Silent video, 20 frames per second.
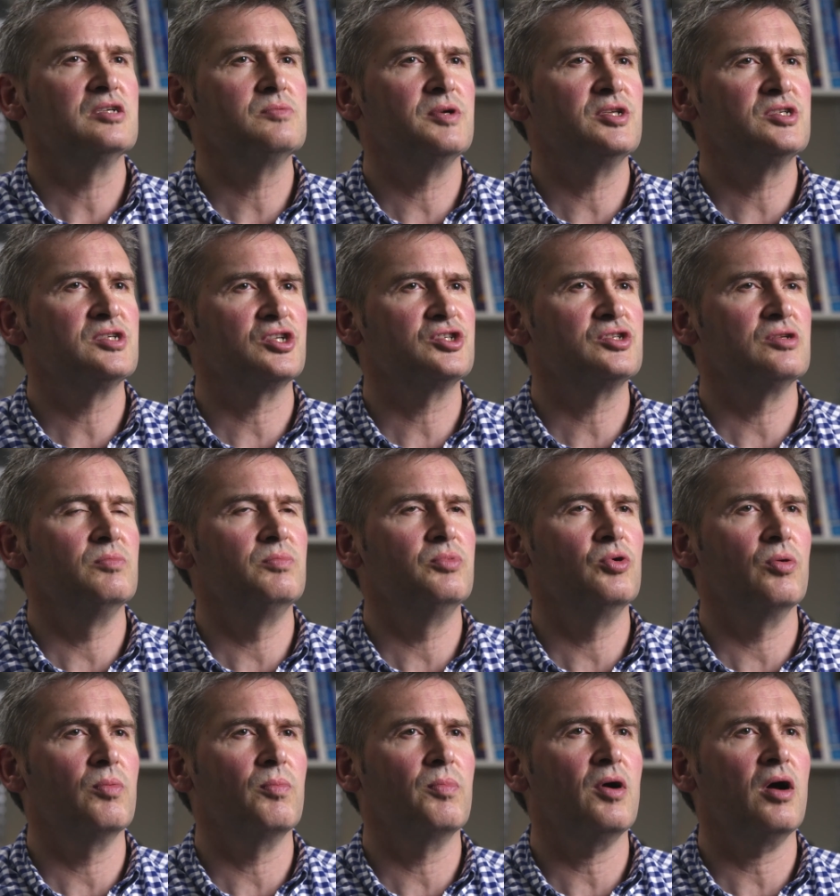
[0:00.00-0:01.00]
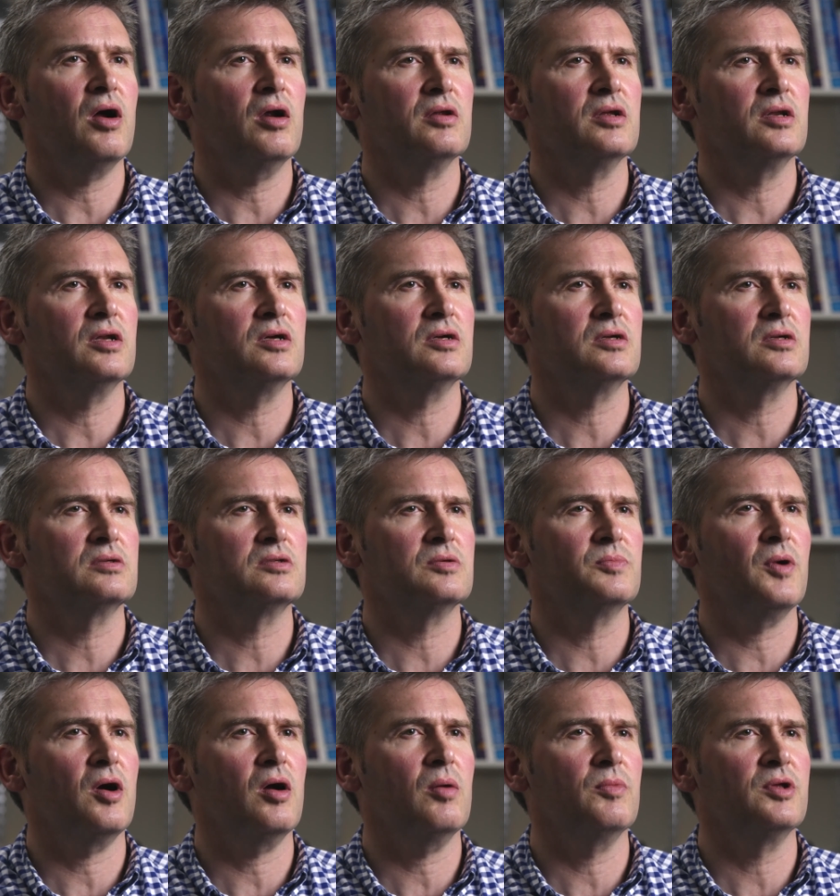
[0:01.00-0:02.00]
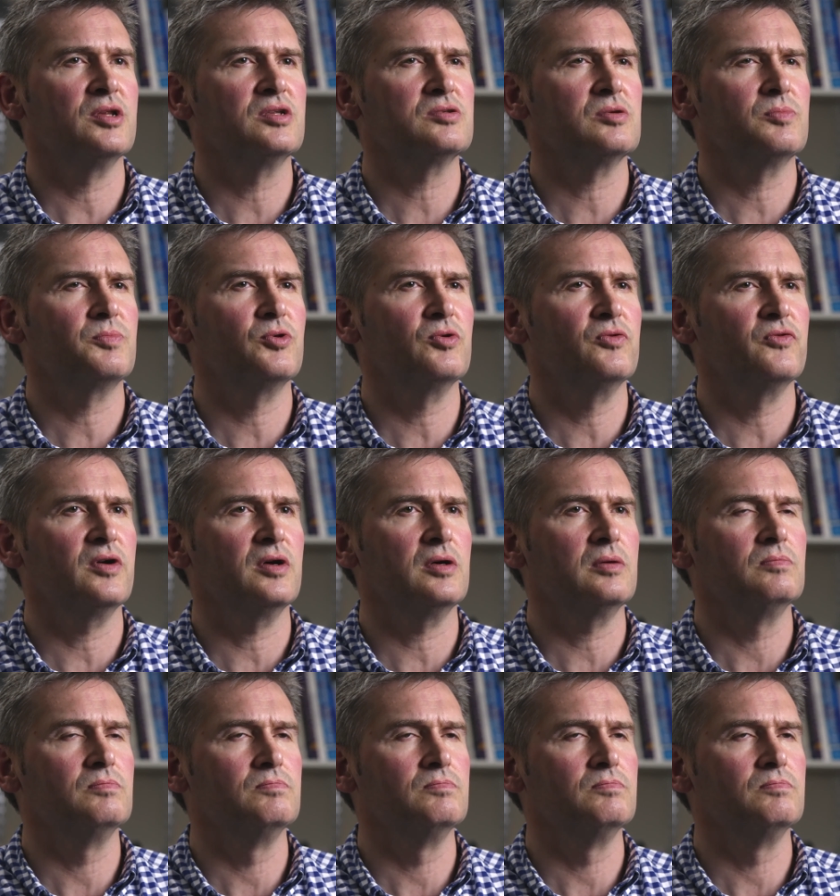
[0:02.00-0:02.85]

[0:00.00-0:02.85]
has made such an important part in our departmental profile.